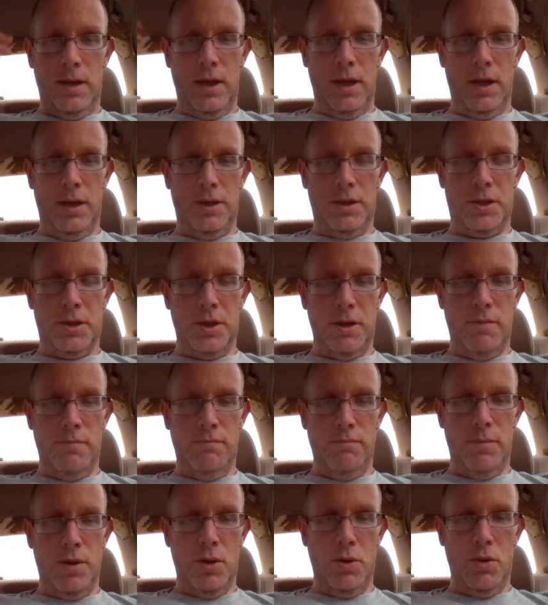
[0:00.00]
in some
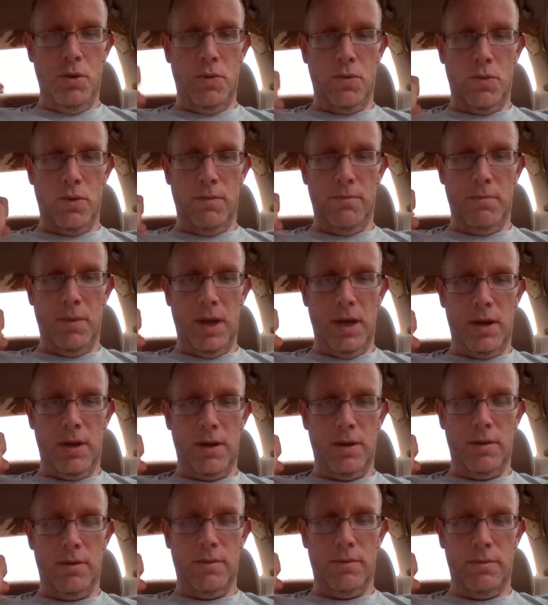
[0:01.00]
mode or
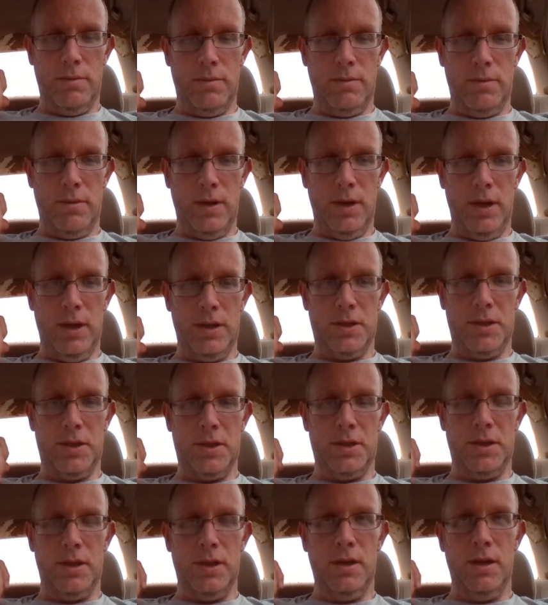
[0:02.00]
manner.
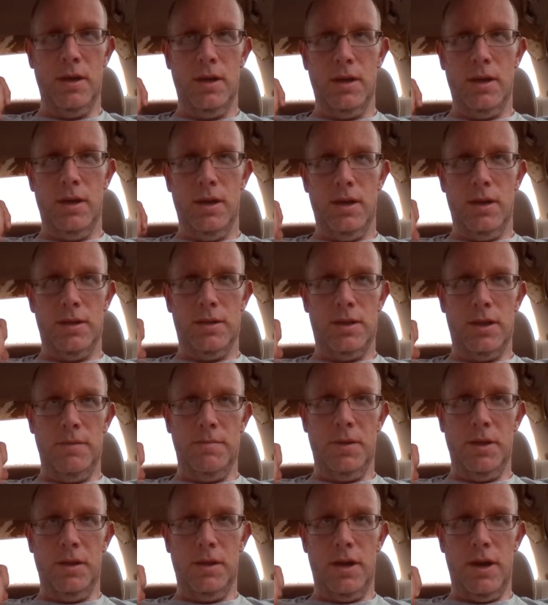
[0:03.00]
It's
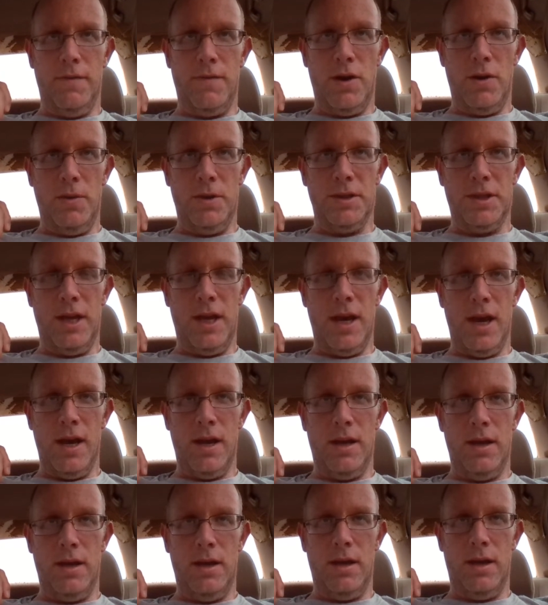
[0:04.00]
something that I've always
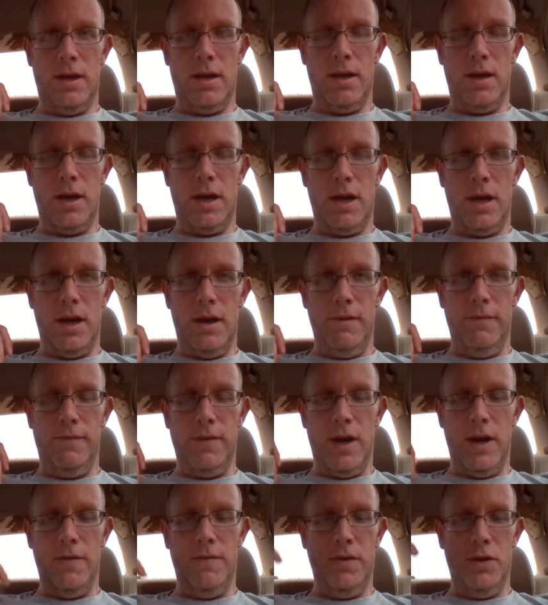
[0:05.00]
had.
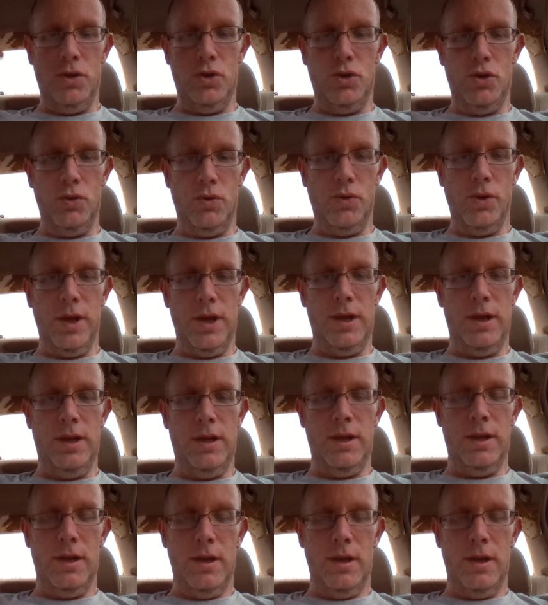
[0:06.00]
I've enjoyed